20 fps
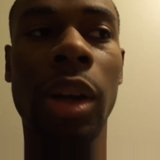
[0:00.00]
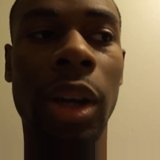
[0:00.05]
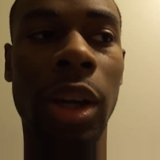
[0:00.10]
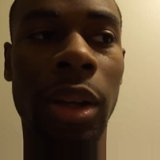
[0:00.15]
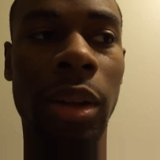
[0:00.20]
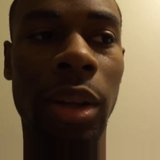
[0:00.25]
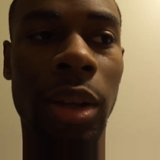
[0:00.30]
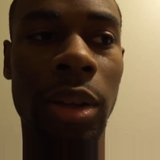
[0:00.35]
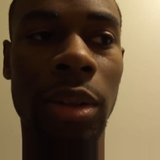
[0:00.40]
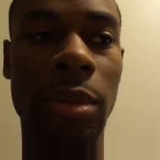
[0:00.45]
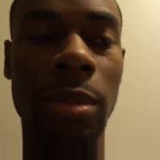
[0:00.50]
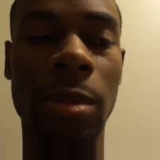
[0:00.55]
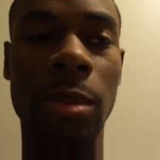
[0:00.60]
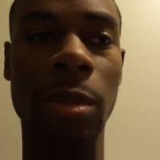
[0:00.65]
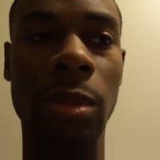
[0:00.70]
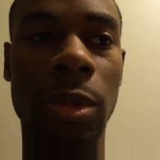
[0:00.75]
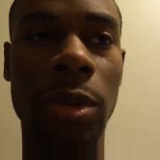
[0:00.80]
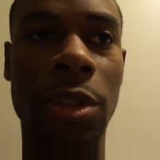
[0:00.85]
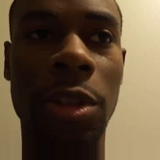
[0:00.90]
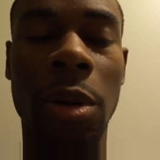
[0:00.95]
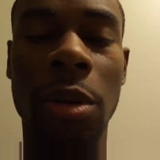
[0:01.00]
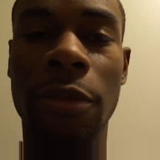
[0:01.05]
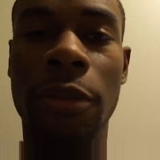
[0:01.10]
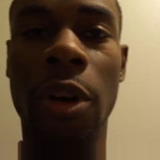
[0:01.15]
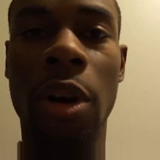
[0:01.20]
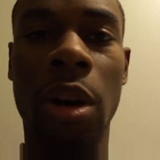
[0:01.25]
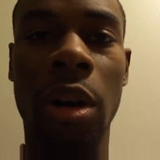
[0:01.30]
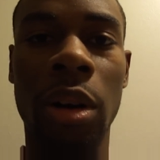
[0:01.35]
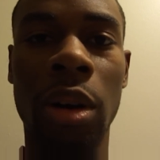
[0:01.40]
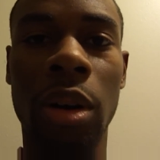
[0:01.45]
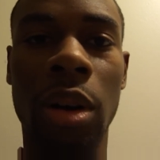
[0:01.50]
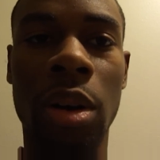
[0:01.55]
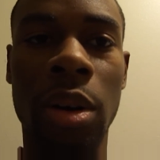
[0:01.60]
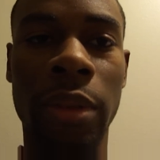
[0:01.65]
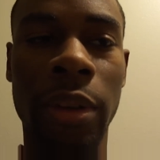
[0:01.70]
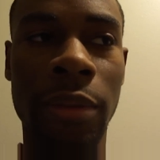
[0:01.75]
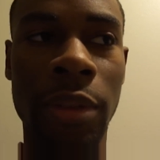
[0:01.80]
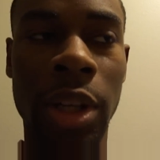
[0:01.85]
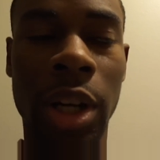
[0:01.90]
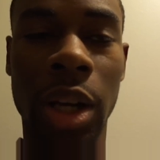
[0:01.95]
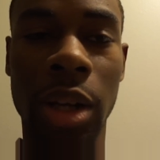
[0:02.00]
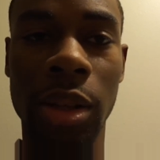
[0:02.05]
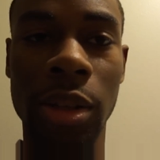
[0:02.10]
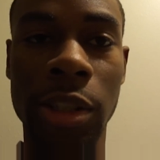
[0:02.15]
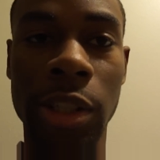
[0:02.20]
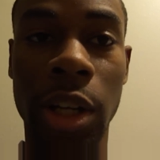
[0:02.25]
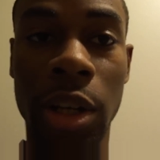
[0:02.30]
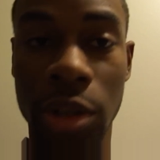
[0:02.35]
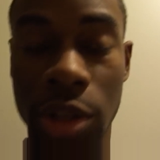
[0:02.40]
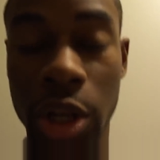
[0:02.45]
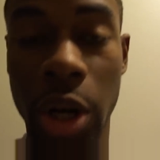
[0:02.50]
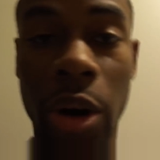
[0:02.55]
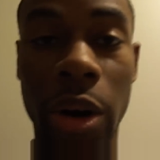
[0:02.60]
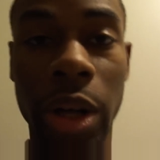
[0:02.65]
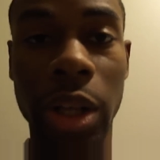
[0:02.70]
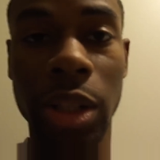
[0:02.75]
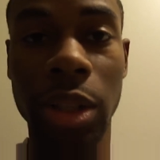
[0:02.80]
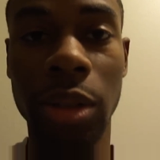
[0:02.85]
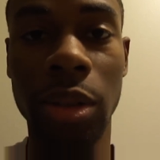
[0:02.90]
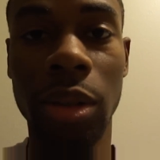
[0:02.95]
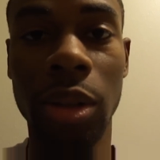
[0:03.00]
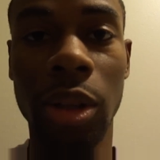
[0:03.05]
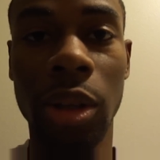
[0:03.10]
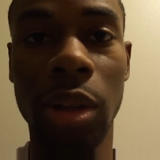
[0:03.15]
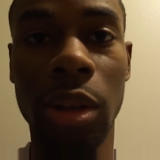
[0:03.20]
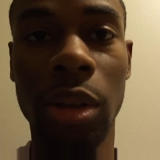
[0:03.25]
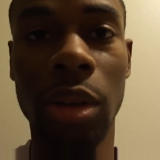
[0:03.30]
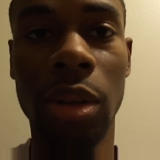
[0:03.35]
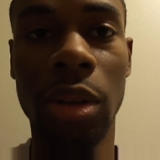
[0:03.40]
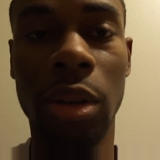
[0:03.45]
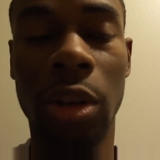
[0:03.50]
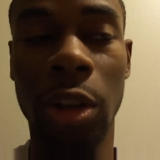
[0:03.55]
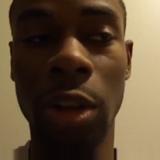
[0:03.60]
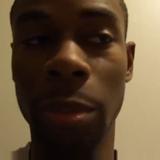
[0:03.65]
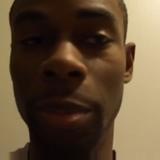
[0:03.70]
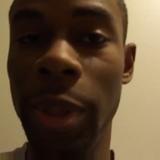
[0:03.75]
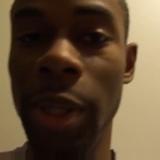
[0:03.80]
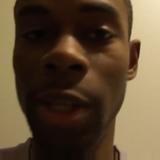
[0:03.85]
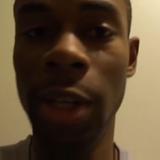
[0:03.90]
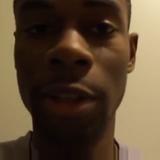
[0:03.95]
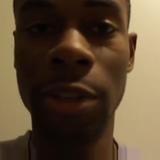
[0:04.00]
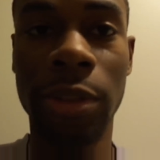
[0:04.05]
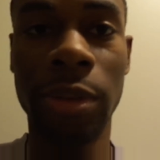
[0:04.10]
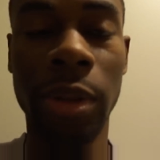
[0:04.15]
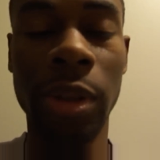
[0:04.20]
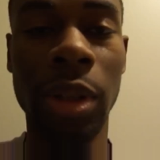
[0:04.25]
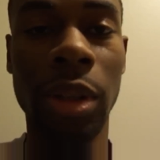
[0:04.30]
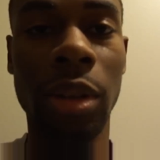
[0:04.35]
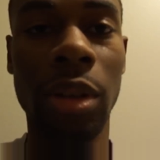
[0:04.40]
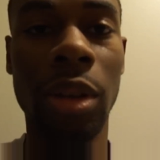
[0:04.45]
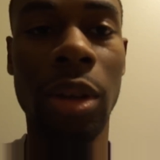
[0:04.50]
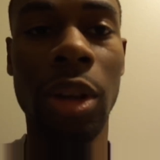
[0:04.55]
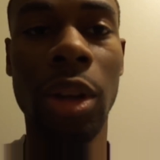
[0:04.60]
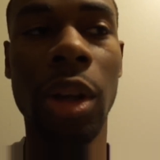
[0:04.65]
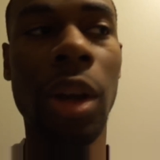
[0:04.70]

and then so far all they've done is Uncharted on the PS3,